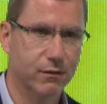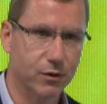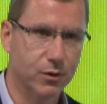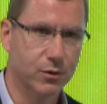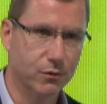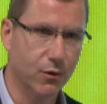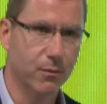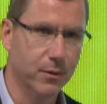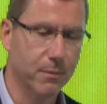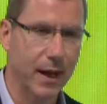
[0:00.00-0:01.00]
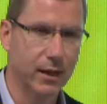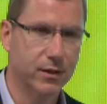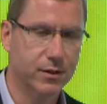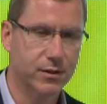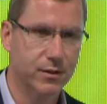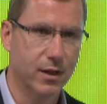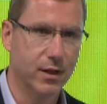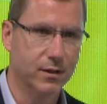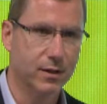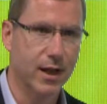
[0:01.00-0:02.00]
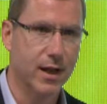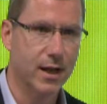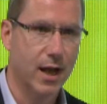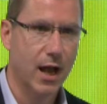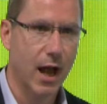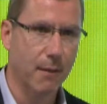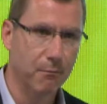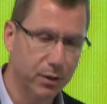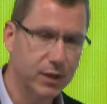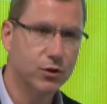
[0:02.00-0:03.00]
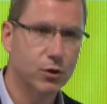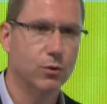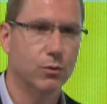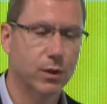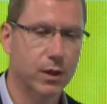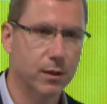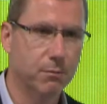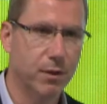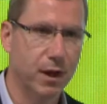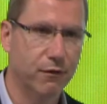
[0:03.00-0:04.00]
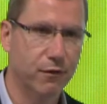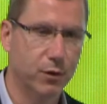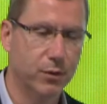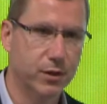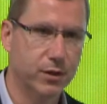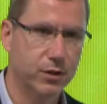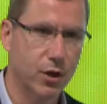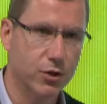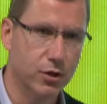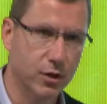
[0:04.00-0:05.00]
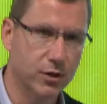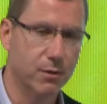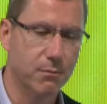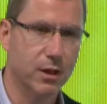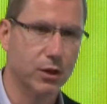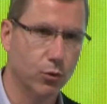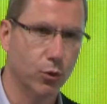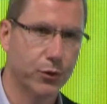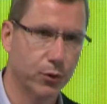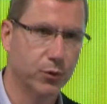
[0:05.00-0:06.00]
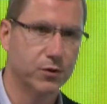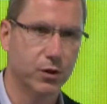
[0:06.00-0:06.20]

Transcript: views from the panelists uh, today. Um, please do keep uh, following the discussion and submitting your thoughts